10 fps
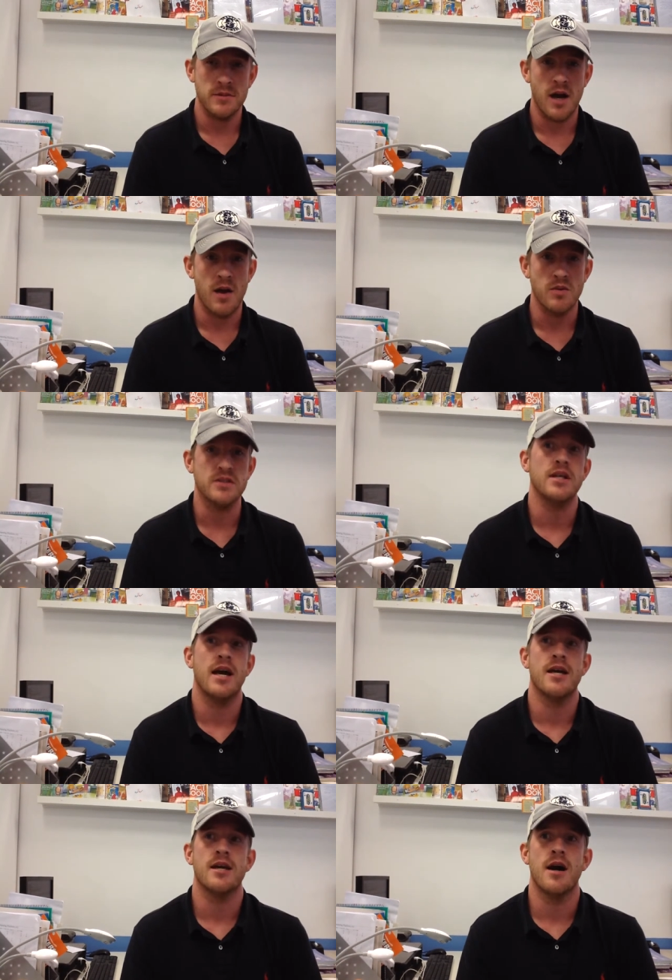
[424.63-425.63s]
I was
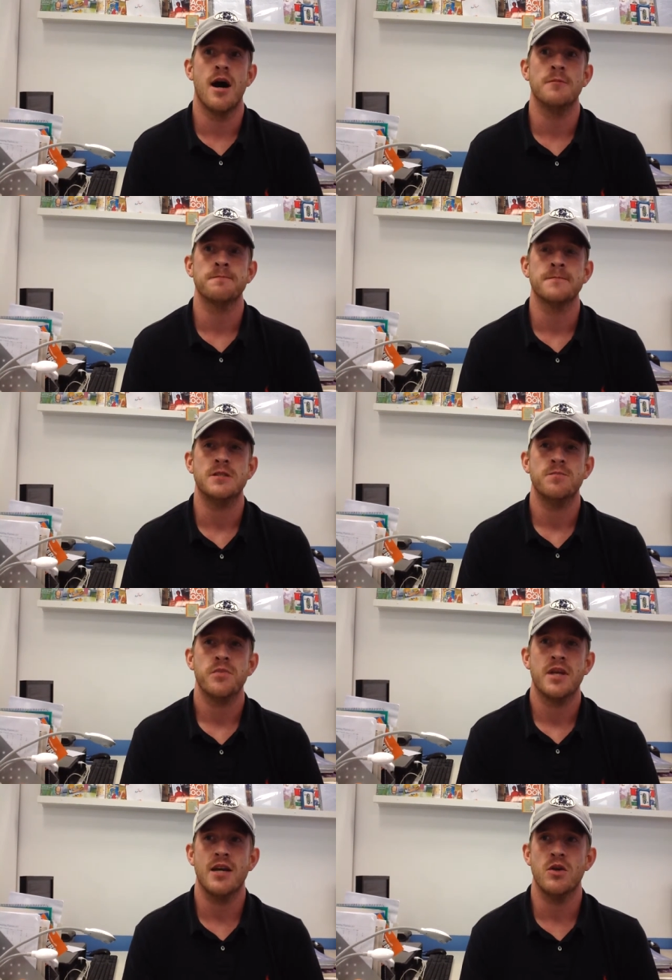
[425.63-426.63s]
like,
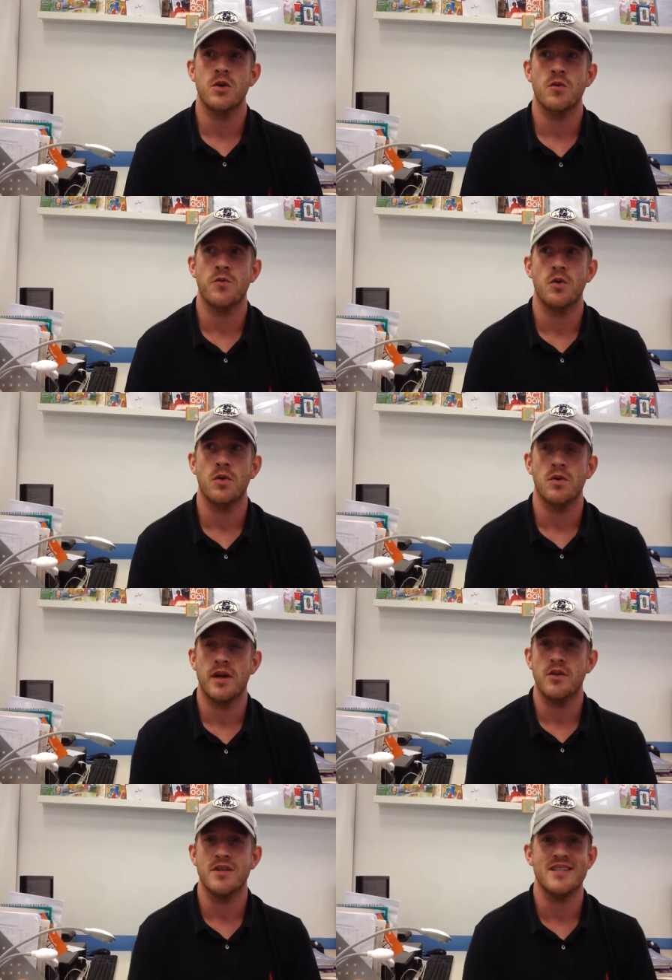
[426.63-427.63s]
can you
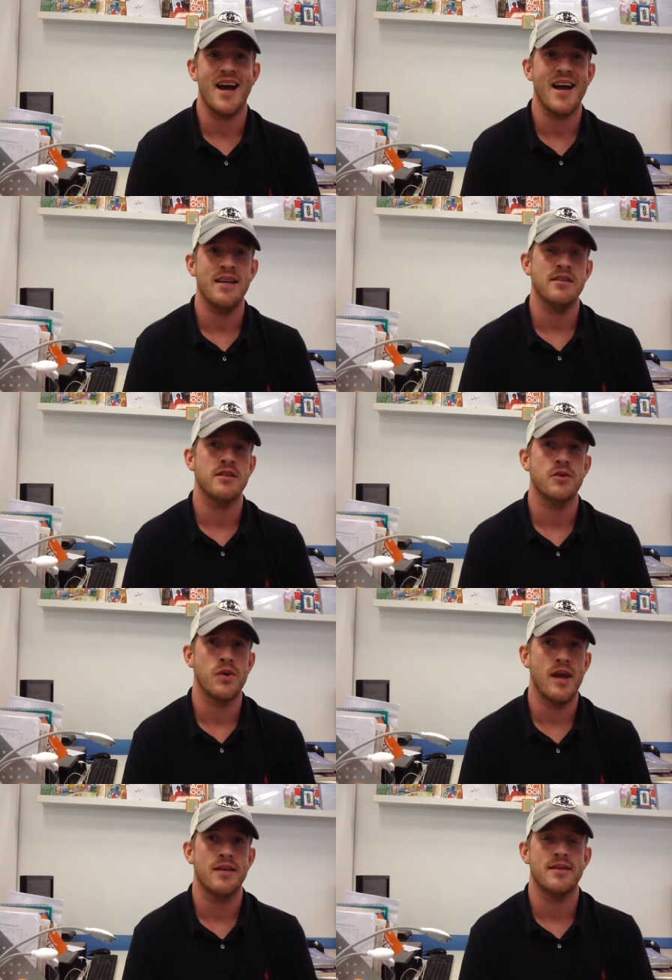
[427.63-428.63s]
design,
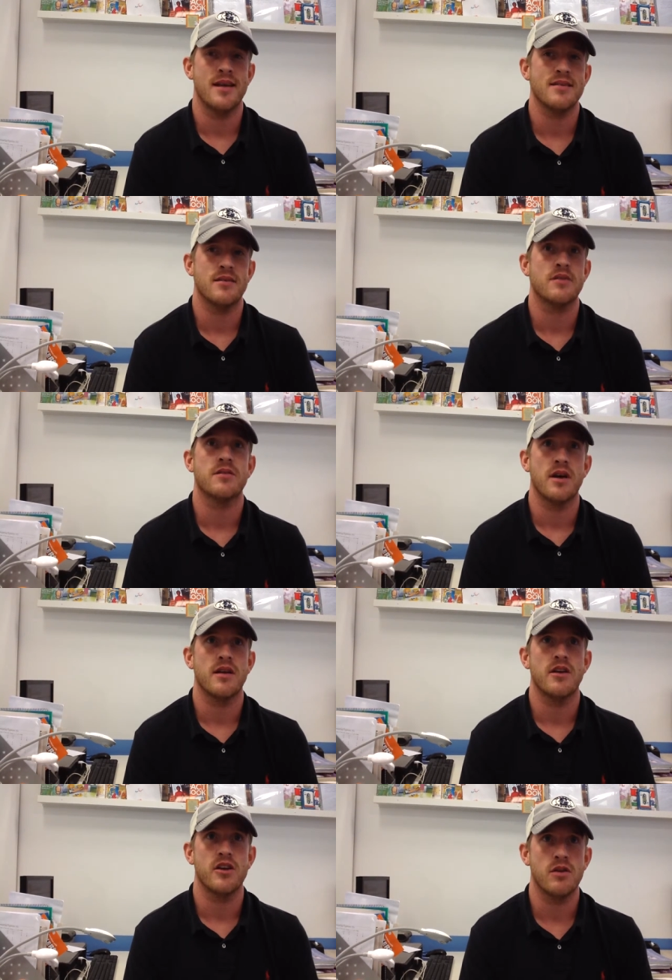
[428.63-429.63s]
create, and test
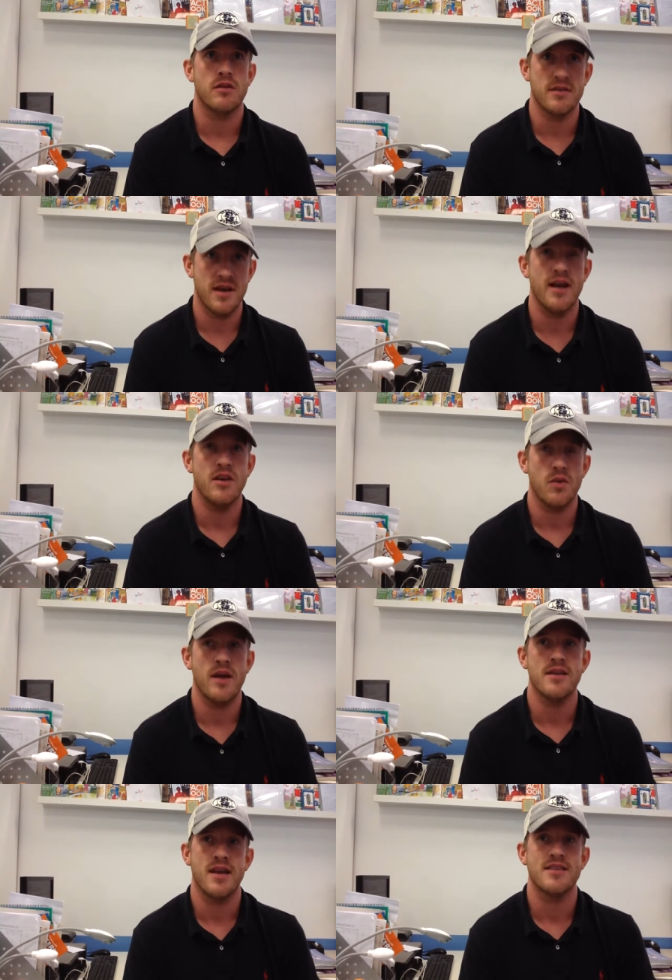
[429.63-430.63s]

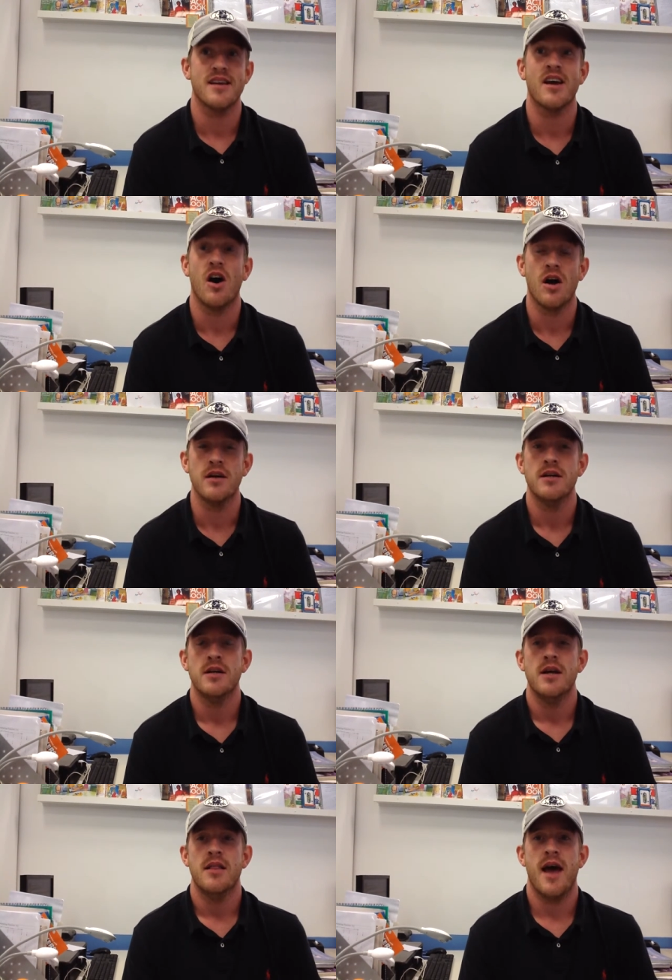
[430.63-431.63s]
a car
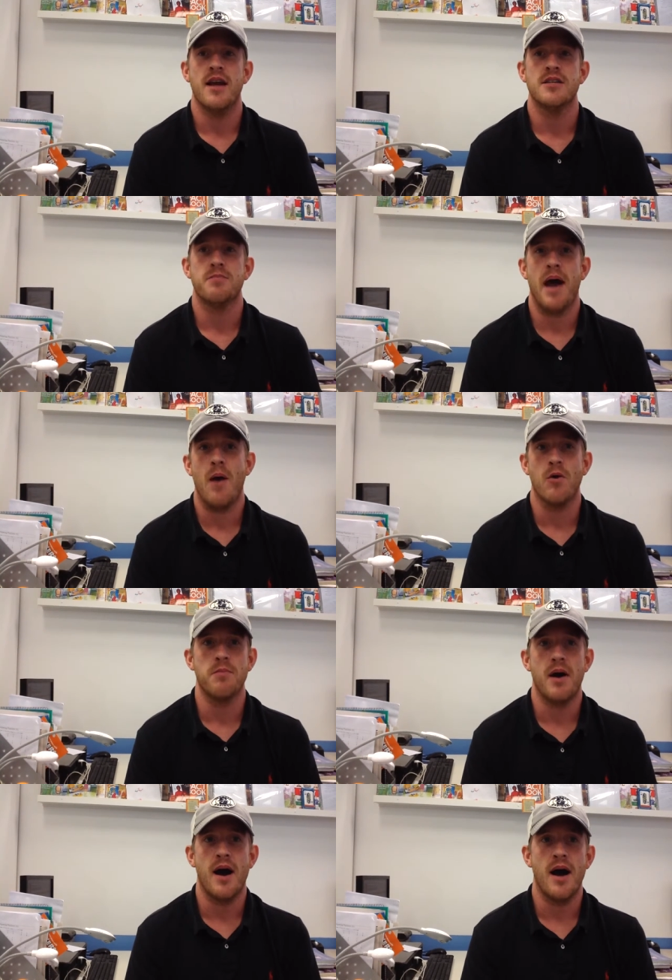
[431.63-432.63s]
that is powered
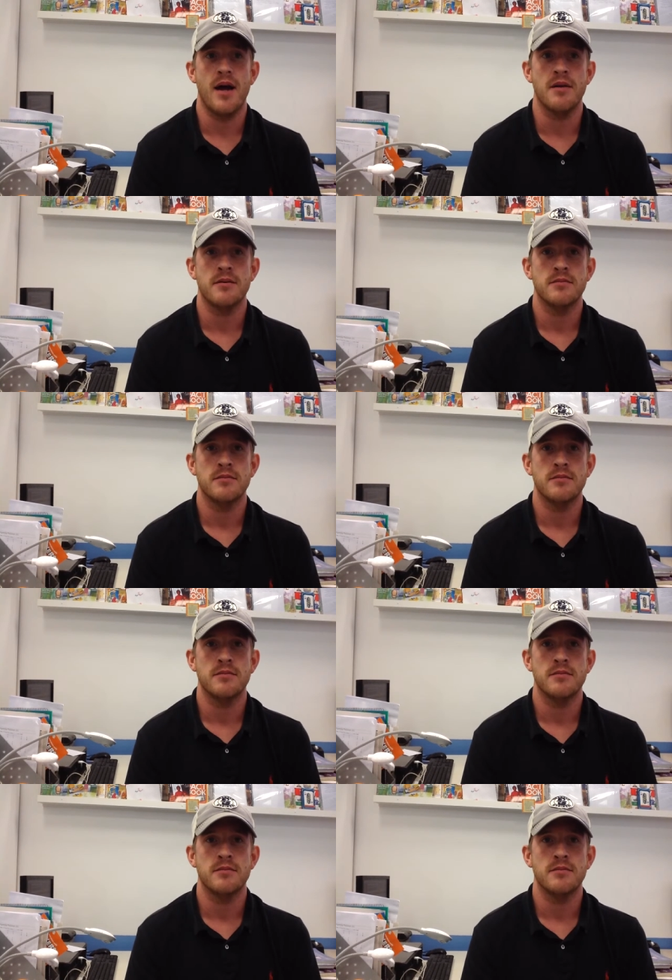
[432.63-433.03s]
by